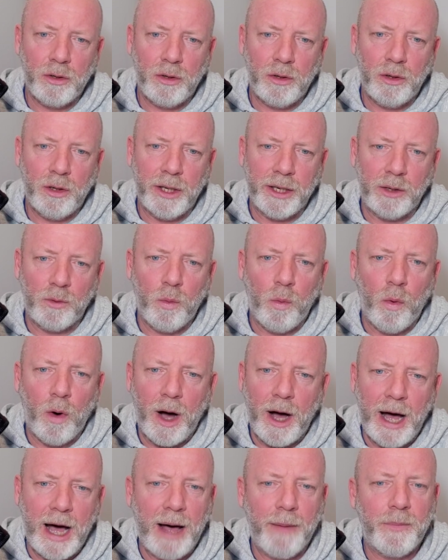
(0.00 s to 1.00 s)
like what
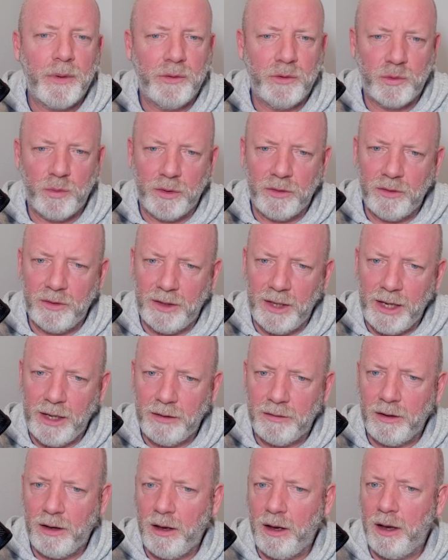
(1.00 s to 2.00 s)
happens with the
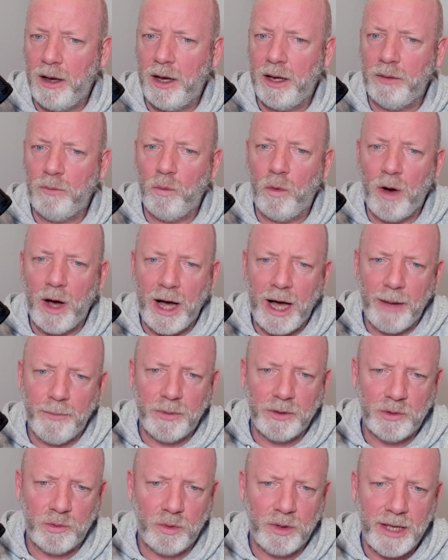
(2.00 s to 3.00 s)
data and what
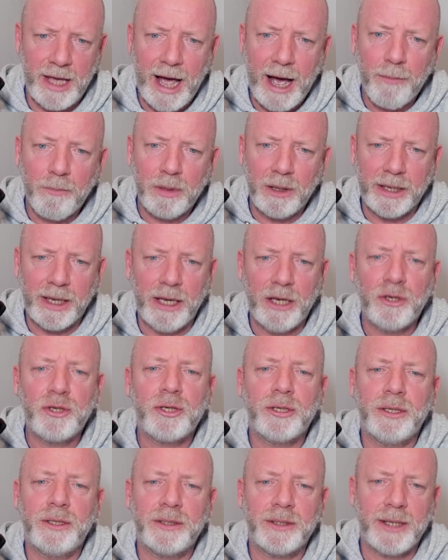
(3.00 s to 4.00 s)
happens with the application
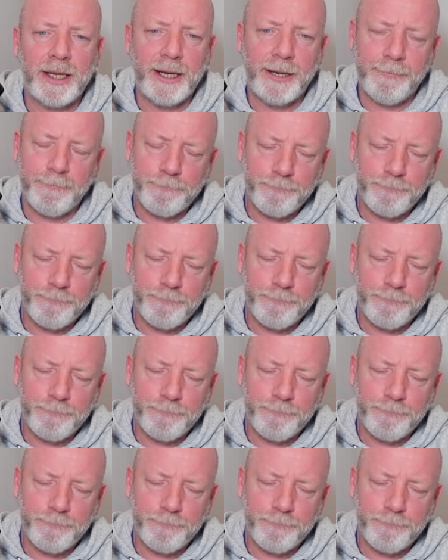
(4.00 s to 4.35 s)
estate.